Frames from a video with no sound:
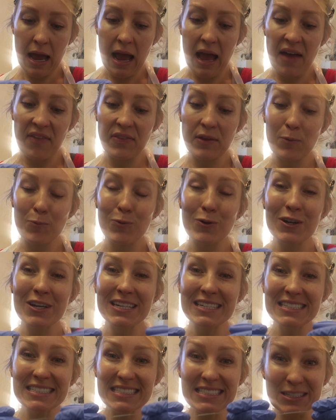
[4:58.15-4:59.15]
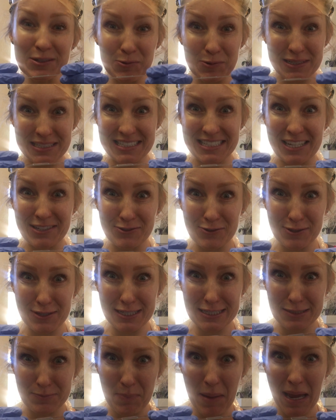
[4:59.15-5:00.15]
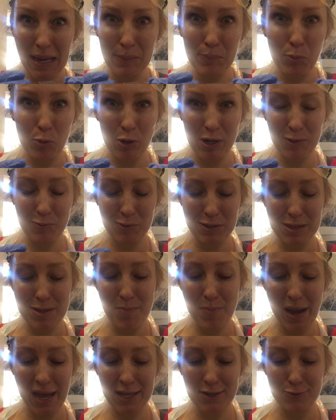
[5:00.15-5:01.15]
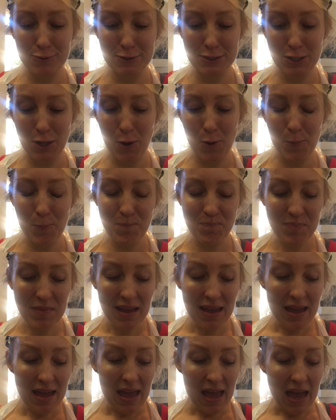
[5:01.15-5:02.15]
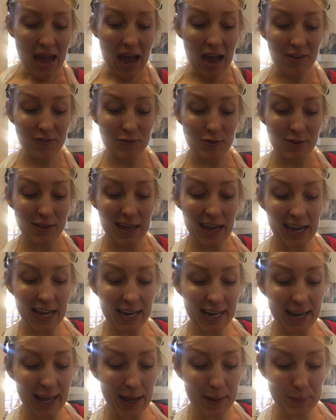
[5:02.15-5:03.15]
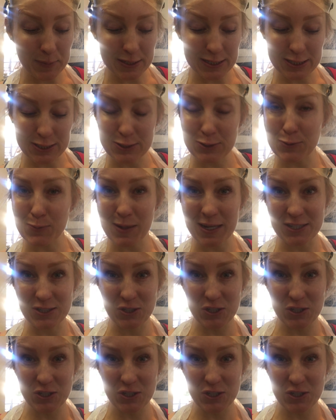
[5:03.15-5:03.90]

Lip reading: And then we're going to see what's under this bad boy with the microscope. After that, I'm going to do my